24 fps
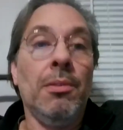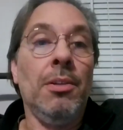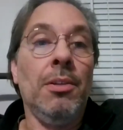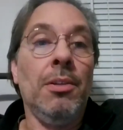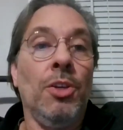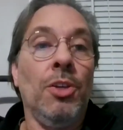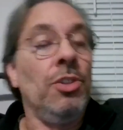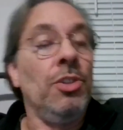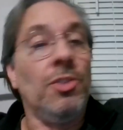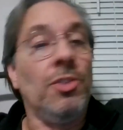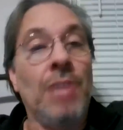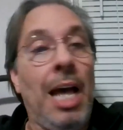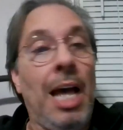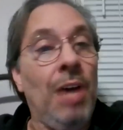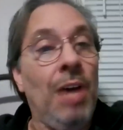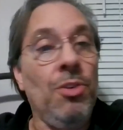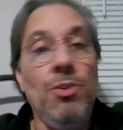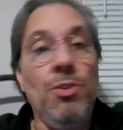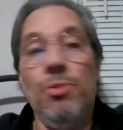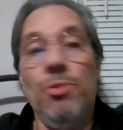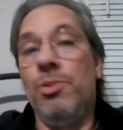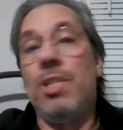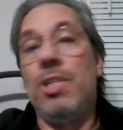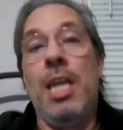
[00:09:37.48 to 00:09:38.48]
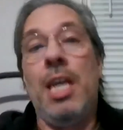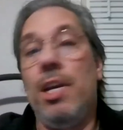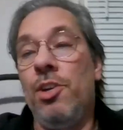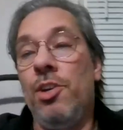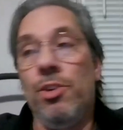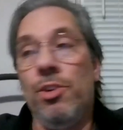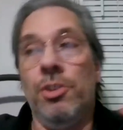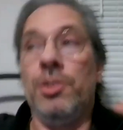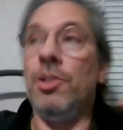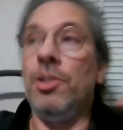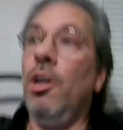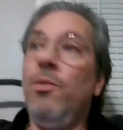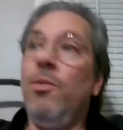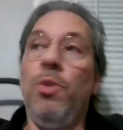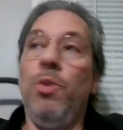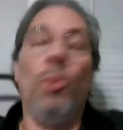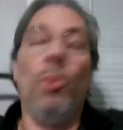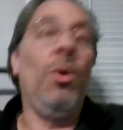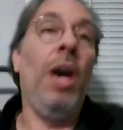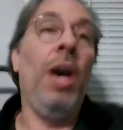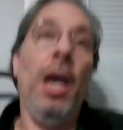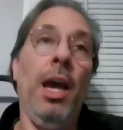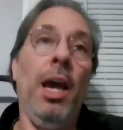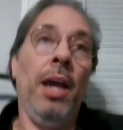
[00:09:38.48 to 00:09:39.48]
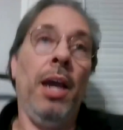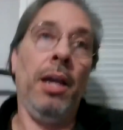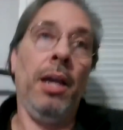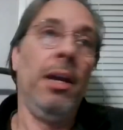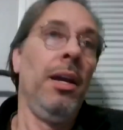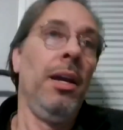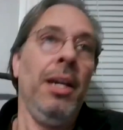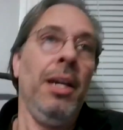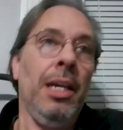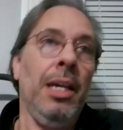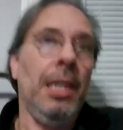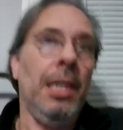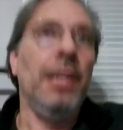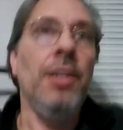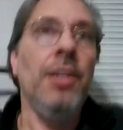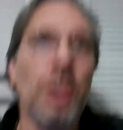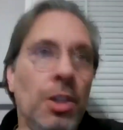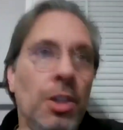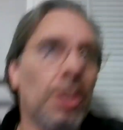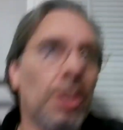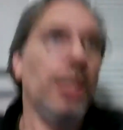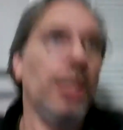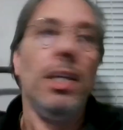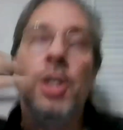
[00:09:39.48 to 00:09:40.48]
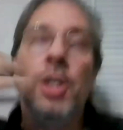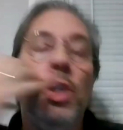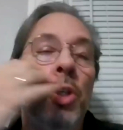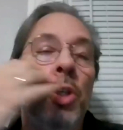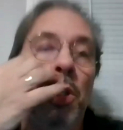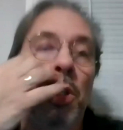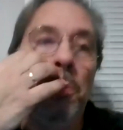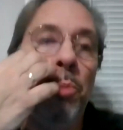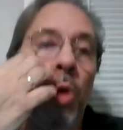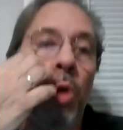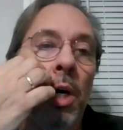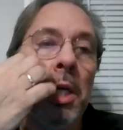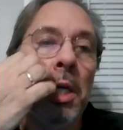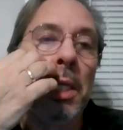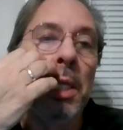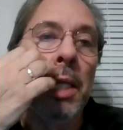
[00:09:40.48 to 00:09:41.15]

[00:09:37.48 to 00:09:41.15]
just how you take yourself away in a good book.